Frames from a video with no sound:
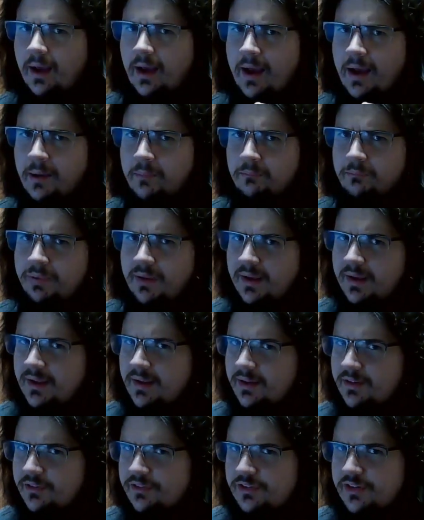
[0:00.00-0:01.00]
I'm
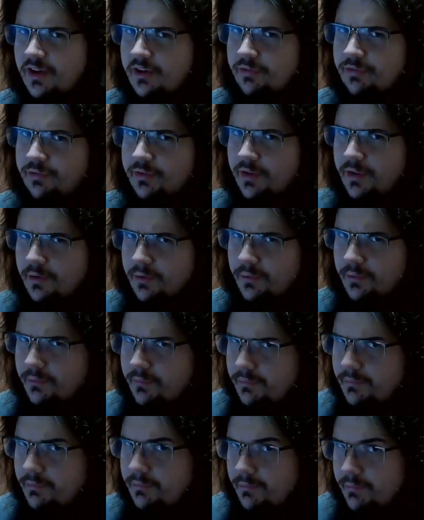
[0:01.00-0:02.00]
picking Geoff Neal.
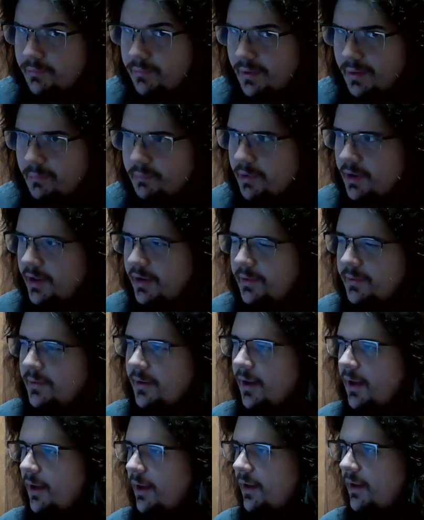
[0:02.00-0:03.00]
But
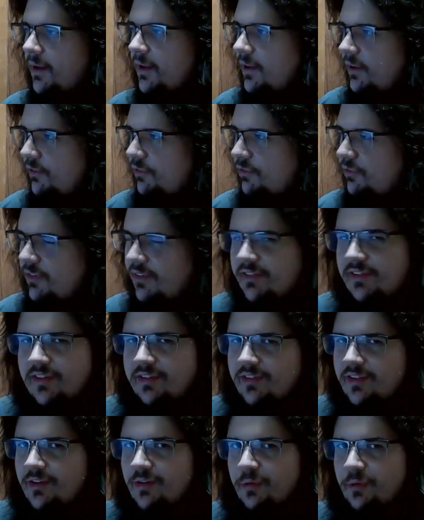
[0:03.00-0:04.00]
if
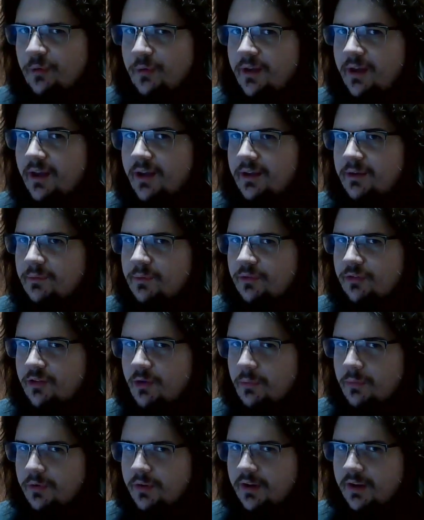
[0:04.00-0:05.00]
Vicente Luque was
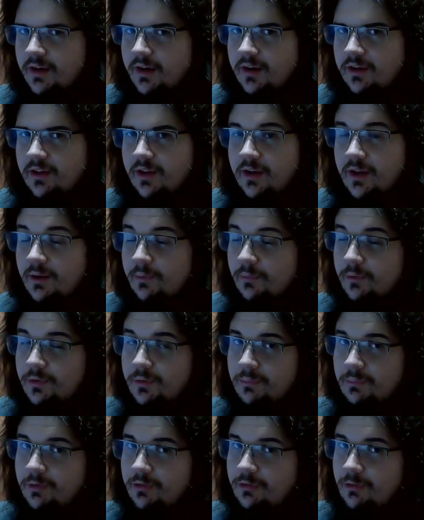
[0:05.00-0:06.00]
able to get it done, I
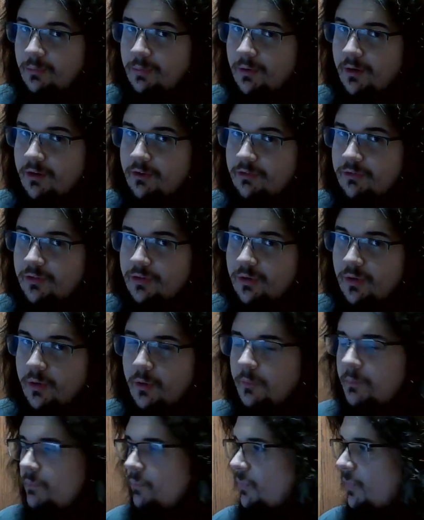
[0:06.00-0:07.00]
wouldn't be surprised at
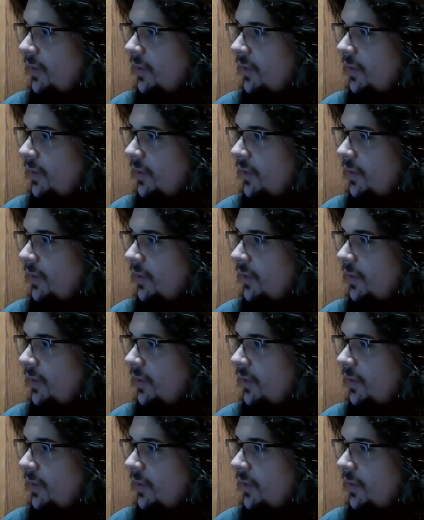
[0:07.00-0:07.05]
all.